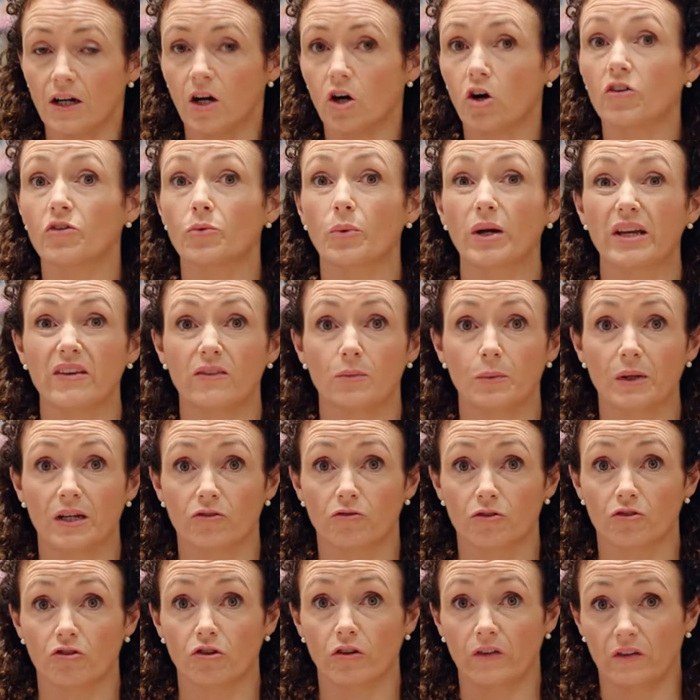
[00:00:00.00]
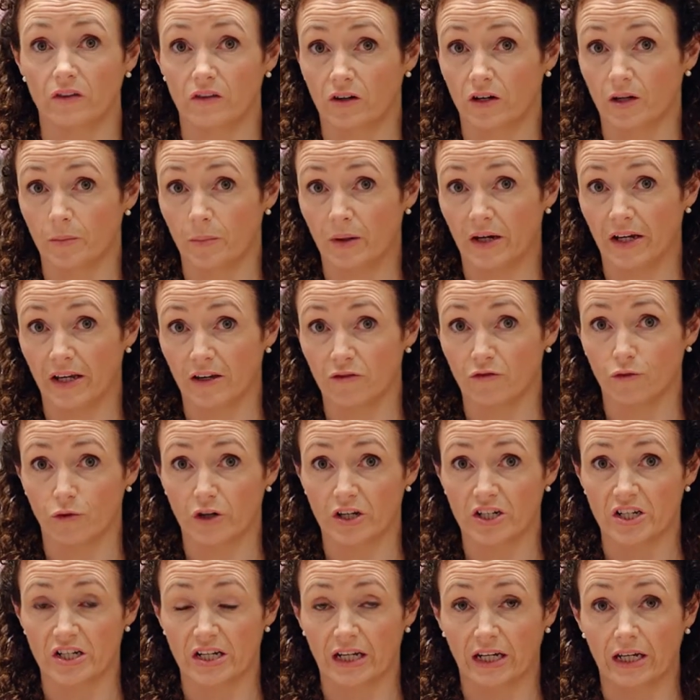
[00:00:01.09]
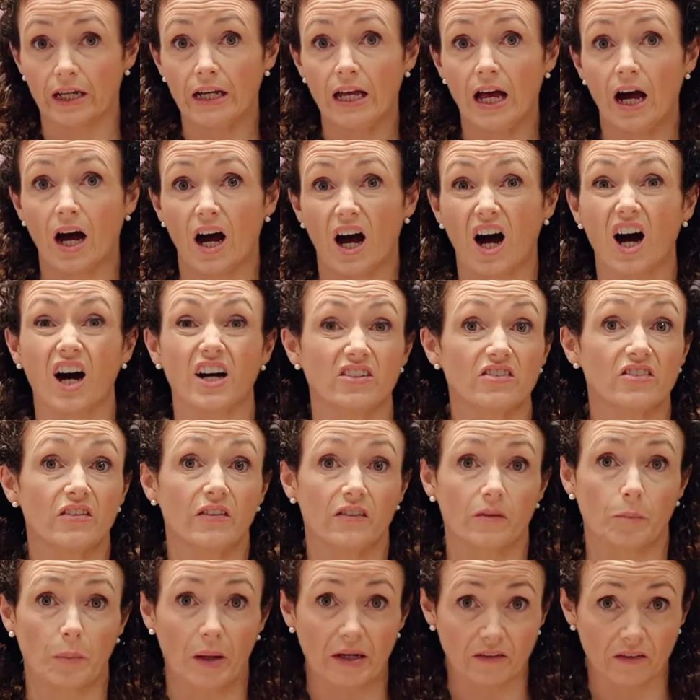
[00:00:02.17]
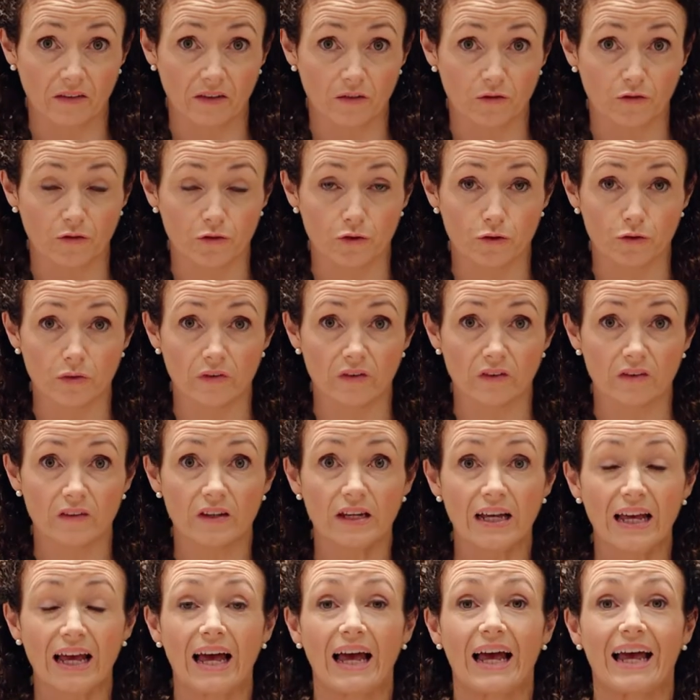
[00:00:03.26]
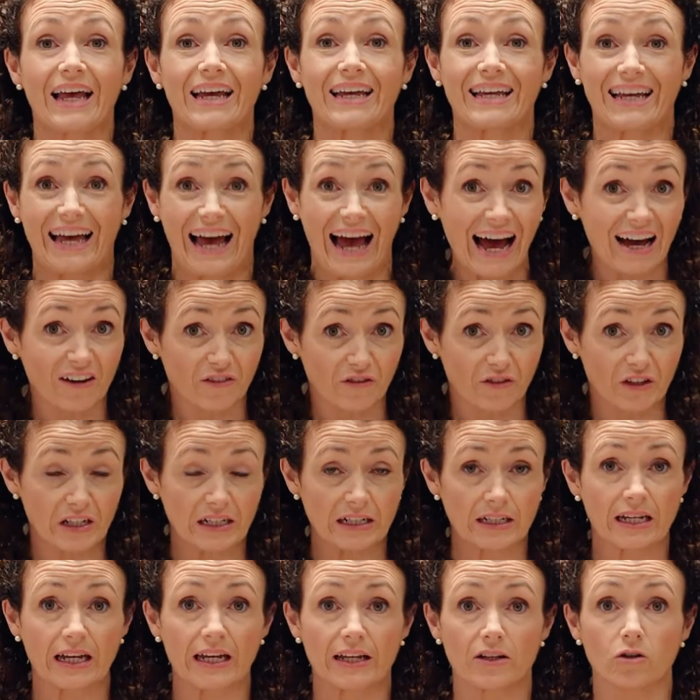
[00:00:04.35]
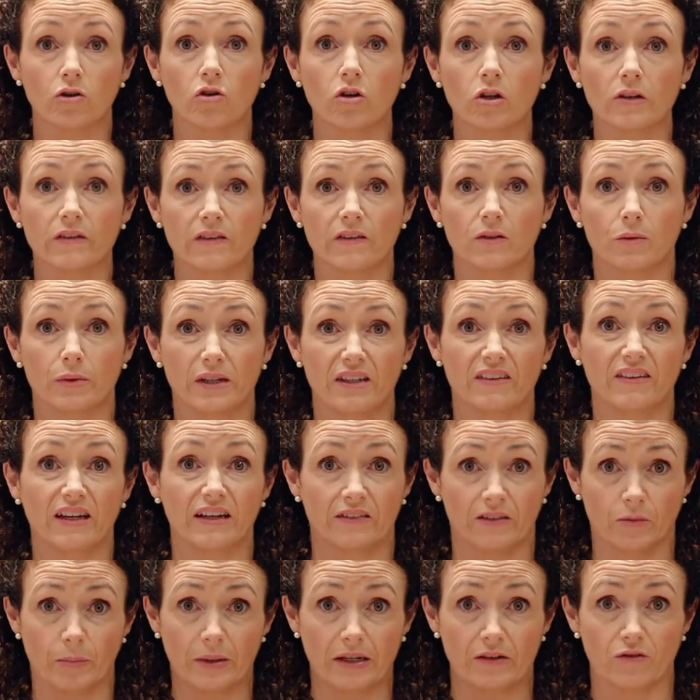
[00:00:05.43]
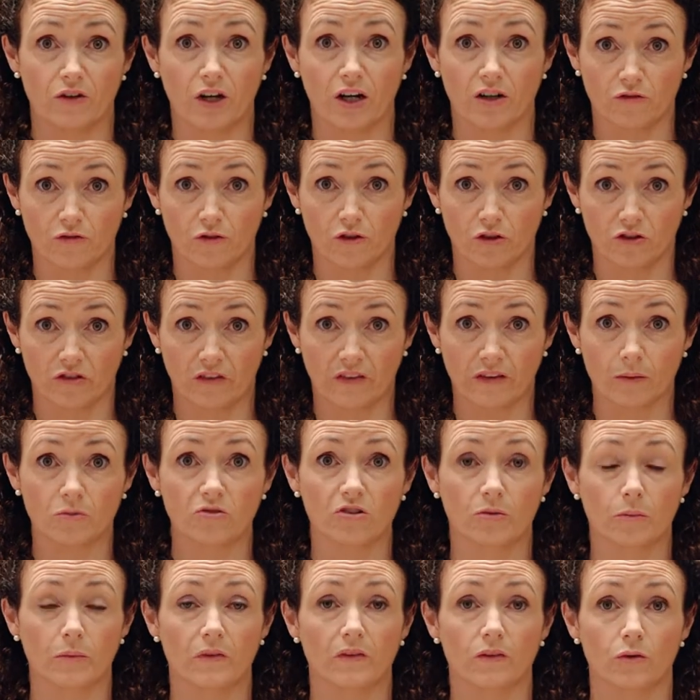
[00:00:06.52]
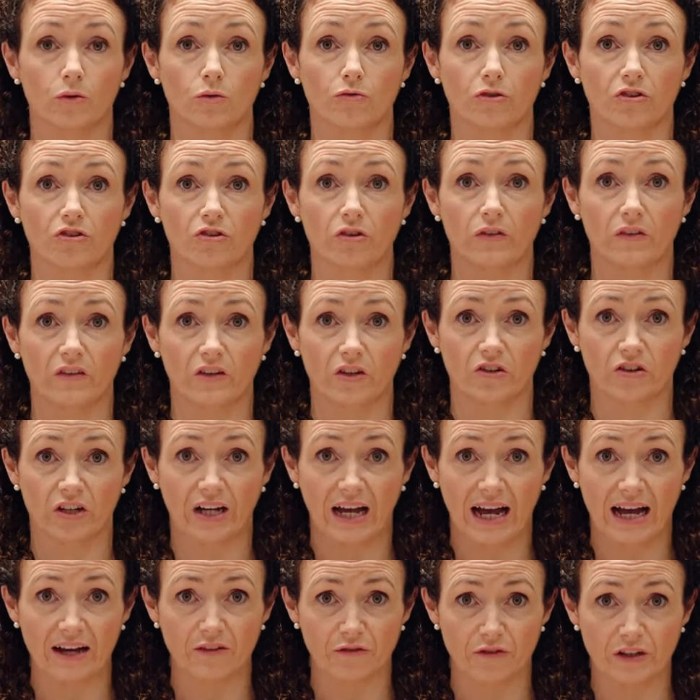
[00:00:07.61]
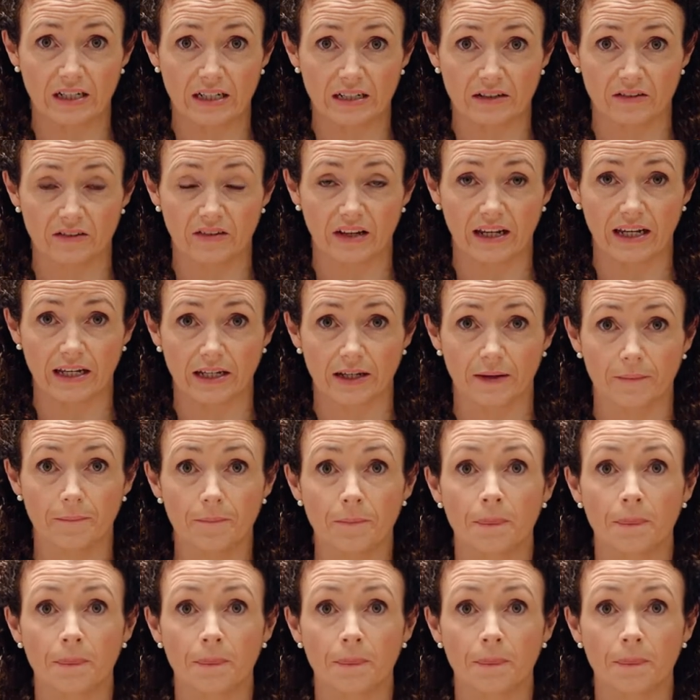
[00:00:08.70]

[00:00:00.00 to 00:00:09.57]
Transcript: Other ways we can reduce it are by avoiding hot, spicy foods. Caffeine can also exacerbate hot flush symptoms, so reducing your caffeine intake.